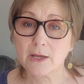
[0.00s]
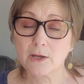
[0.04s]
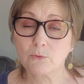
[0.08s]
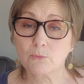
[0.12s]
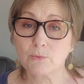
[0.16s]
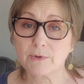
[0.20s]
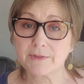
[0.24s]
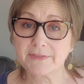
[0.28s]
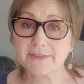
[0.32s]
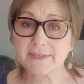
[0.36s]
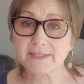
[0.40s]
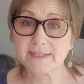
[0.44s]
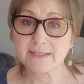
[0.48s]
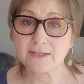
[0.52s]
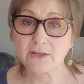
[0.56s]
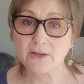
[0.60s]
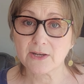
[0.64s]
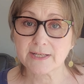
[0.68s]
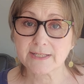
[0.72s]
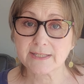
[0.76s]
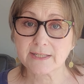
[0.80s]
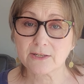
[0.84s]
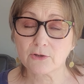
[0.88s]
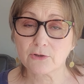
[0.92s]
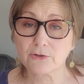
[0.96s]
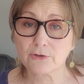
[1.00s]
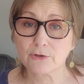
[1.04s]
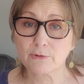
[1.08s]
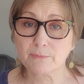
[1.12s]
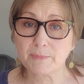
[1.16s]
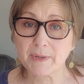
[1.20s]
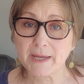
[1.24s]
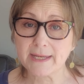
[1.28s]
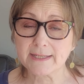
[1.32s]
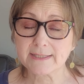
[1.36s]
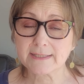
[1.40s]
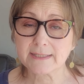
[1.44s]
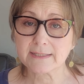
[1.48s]
with the sizing on her
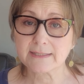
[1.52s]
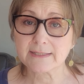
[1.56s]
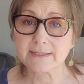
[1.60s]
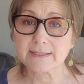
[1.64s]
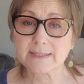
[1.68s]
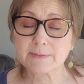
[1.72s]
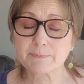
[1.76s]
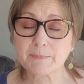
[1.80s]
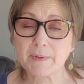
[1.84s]
patterns.